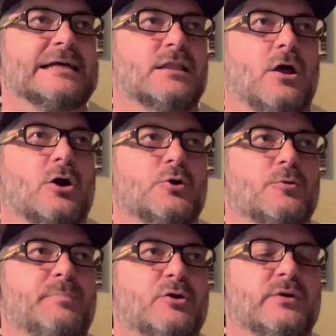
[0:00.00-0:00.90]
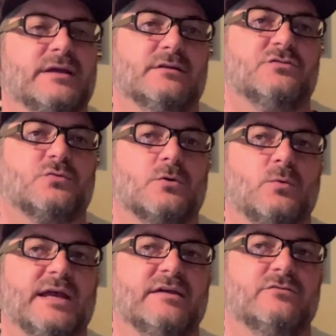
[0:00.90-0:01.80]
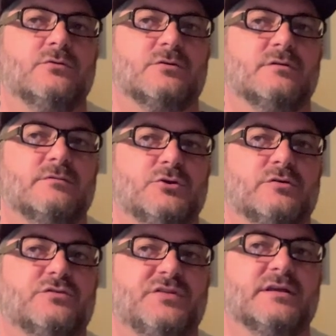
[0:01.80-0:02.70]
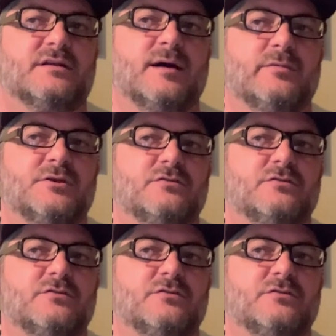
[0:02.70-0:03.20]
a longer period sort of wave. You can see it coming.